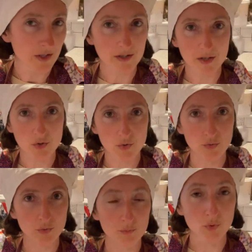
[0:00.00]
things that
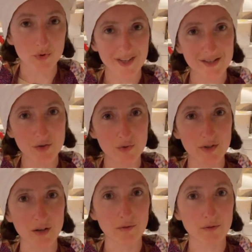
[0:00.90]
you process
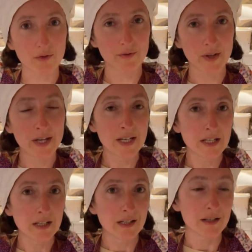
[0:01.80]
yourself.
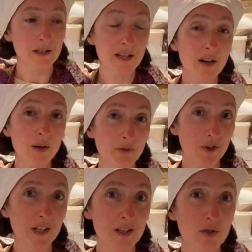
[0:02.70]
And now I'm
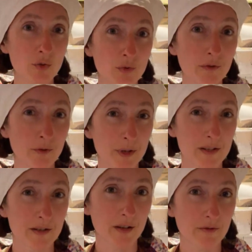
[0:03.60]
feeling sorry for
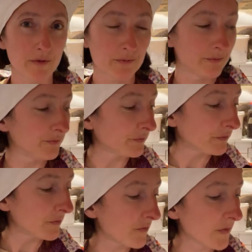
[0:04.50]
myself
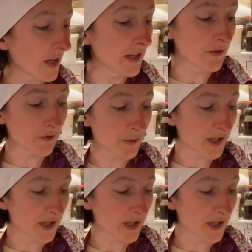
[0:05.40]
and for